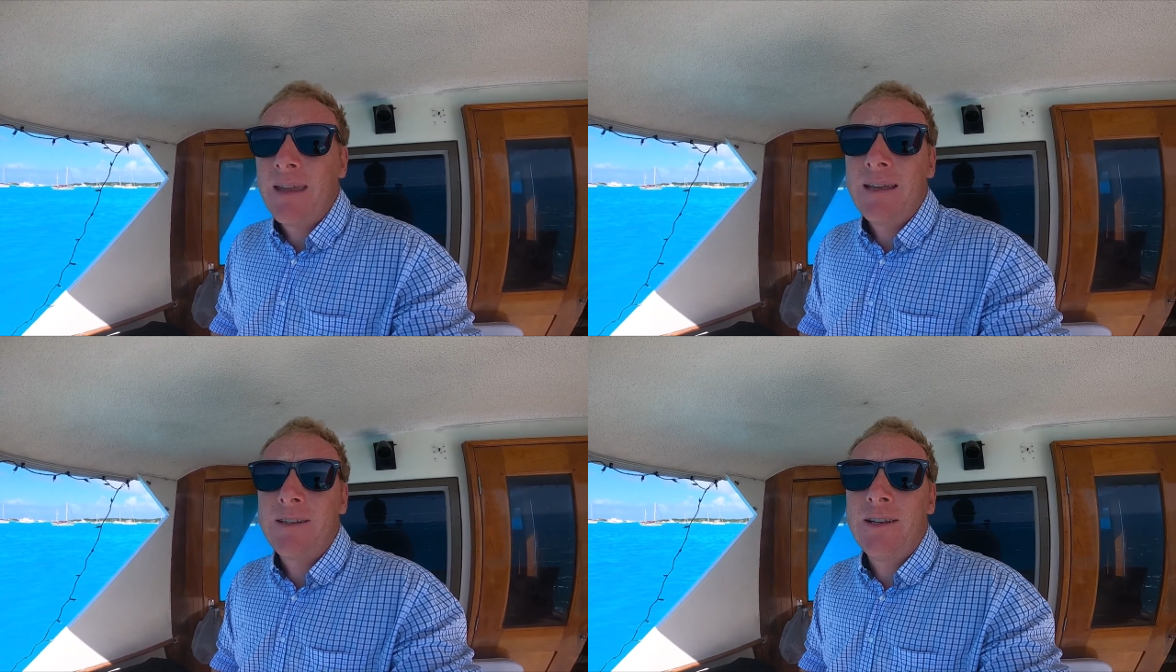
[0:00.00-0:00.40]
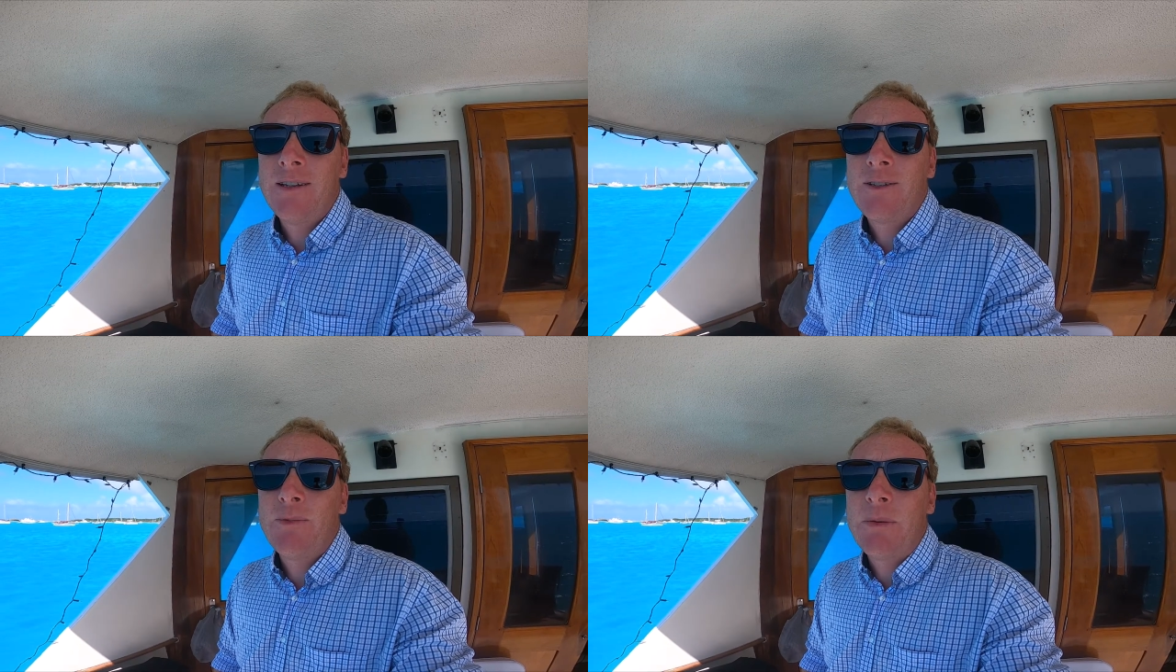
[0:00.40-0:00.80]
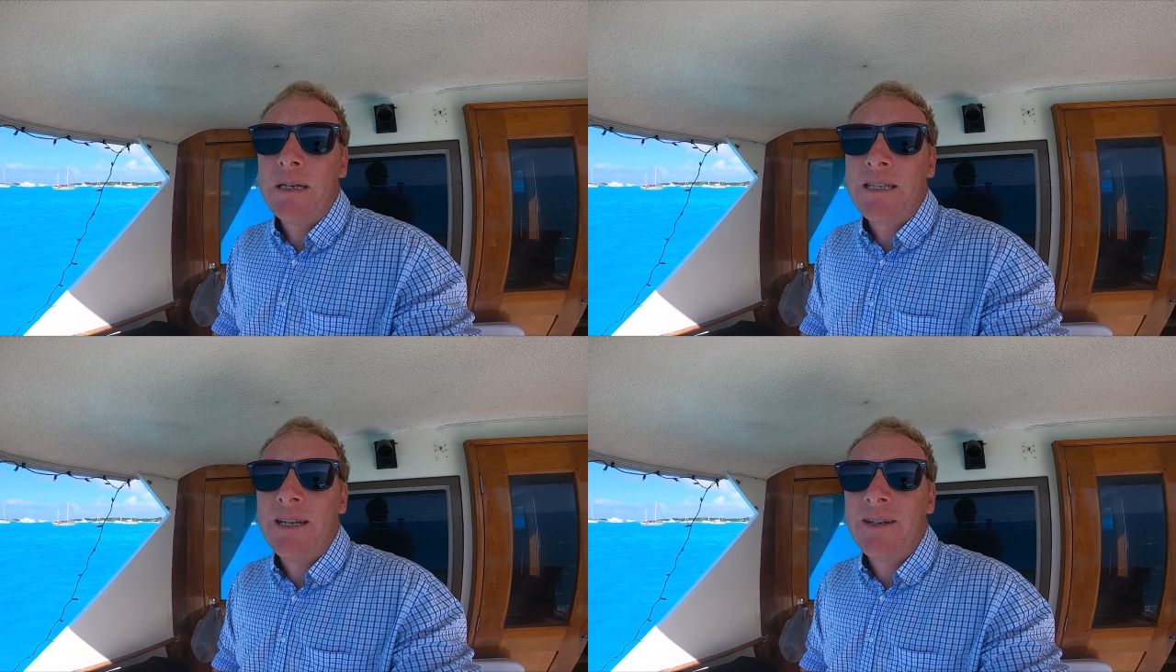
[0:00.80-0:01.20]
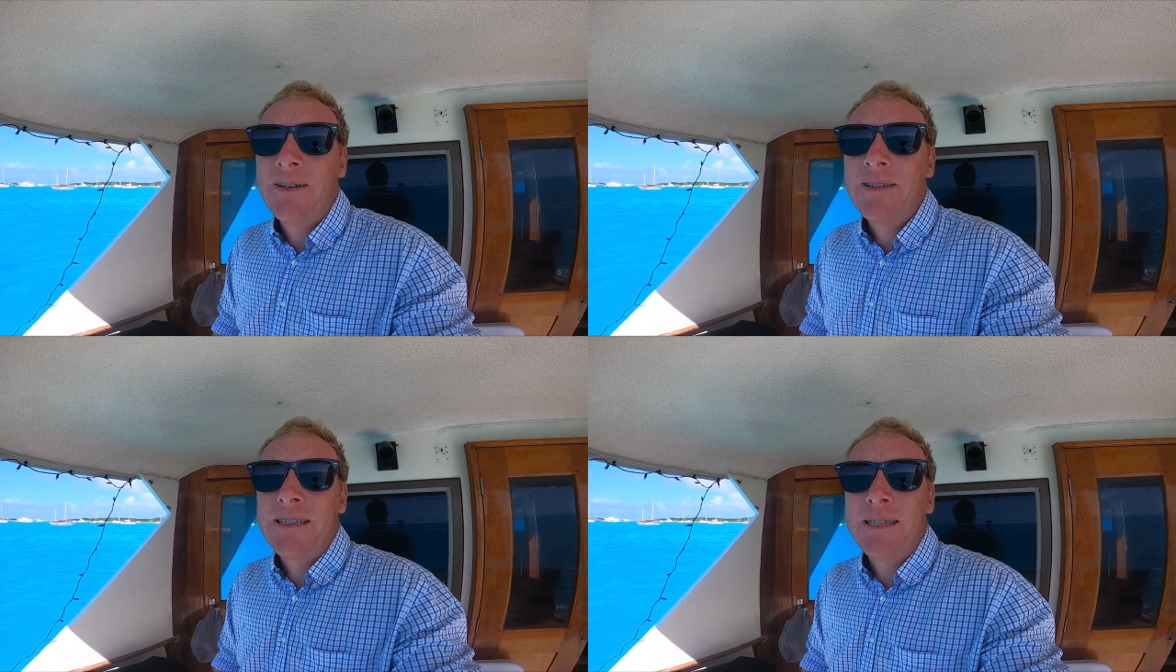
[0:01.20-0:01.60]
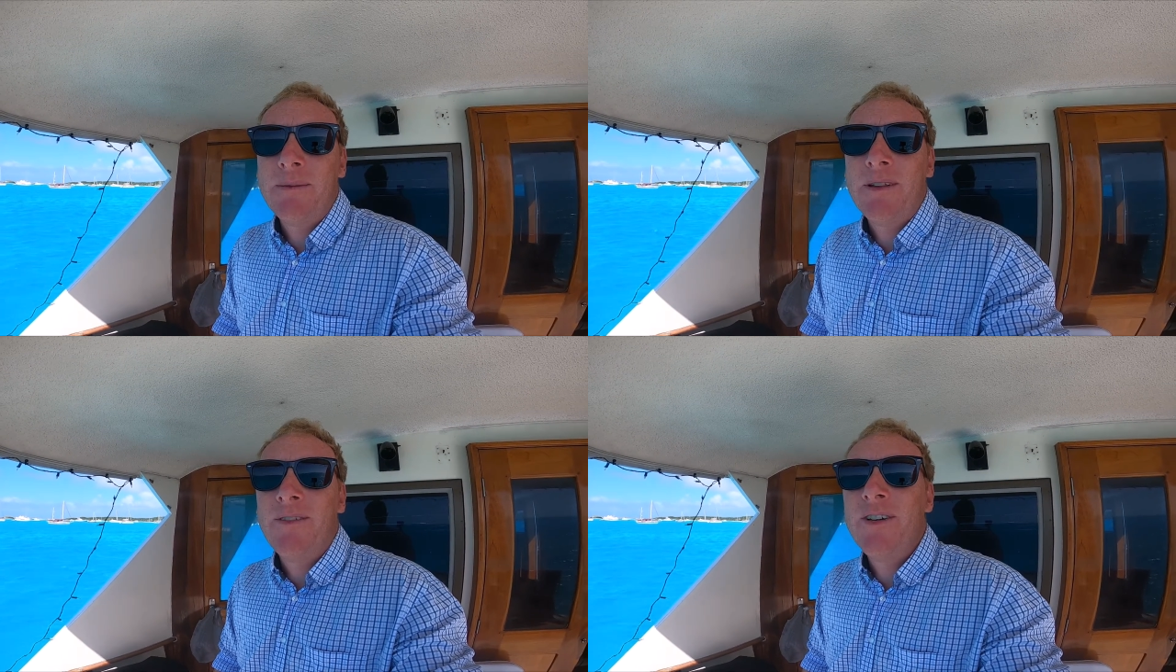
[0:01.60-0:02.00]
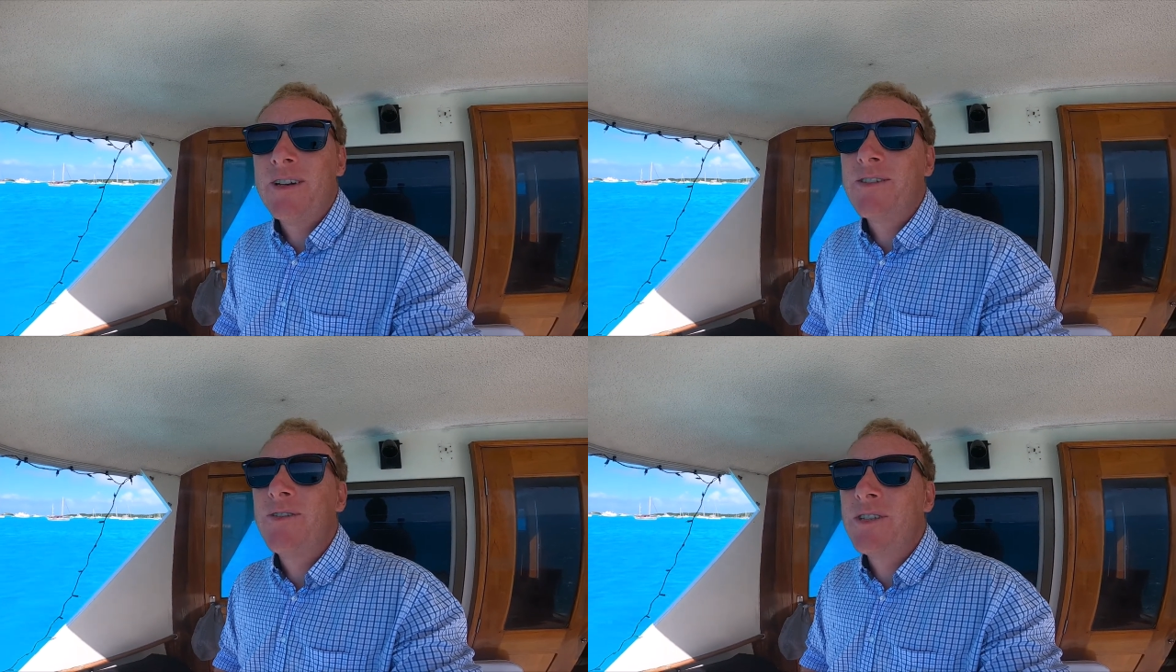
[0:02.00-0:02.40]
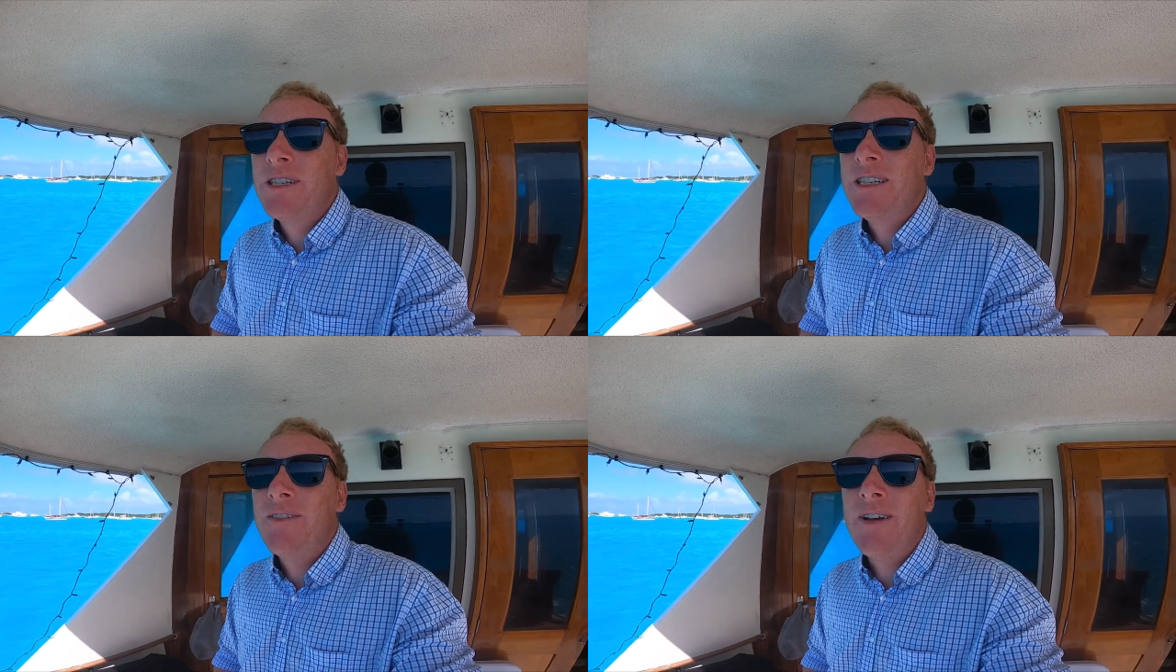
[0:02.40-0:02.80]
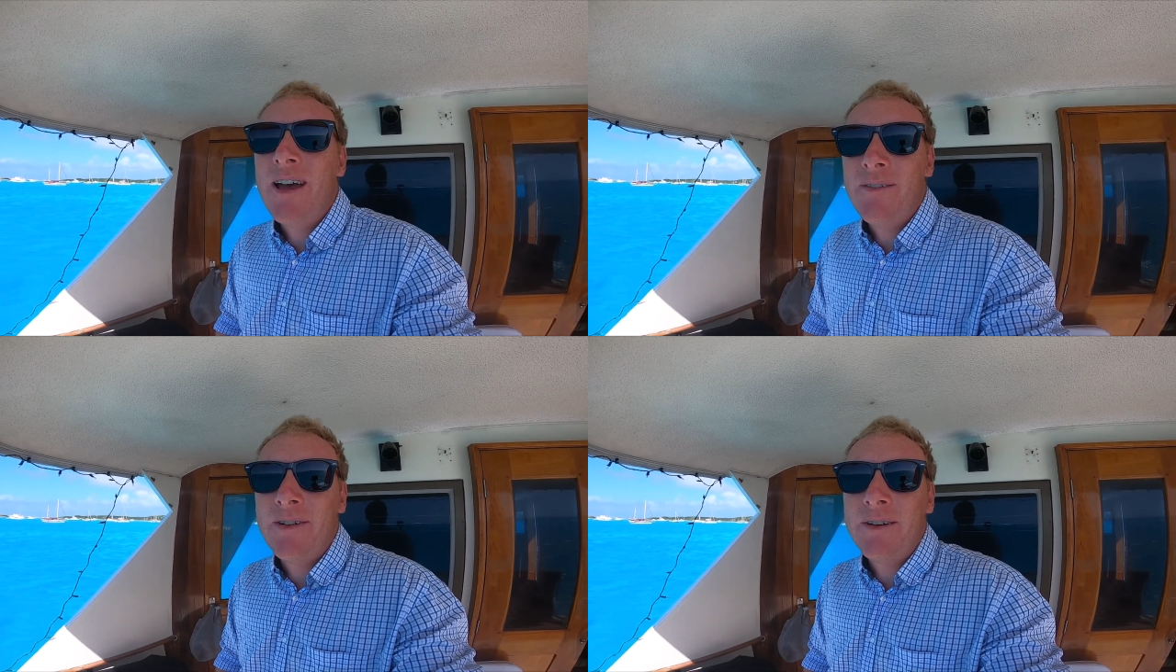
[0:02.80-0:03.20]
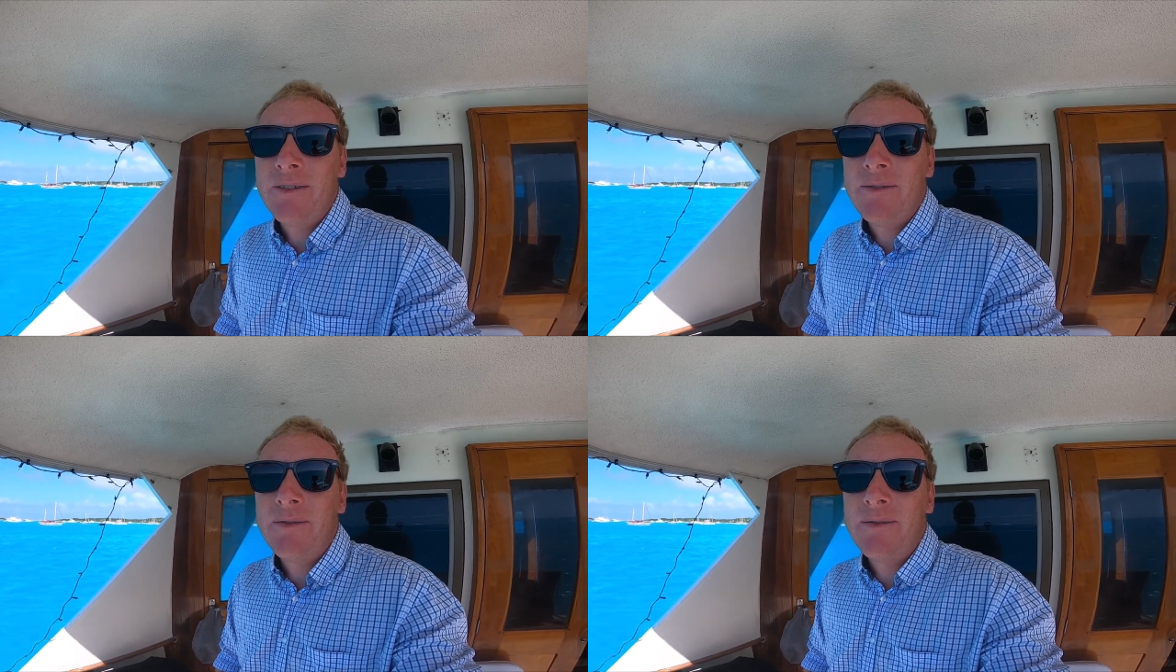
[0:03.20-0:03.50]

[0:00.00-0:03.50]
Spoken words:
it starts off pretty slow because it's some of the first footage I've ever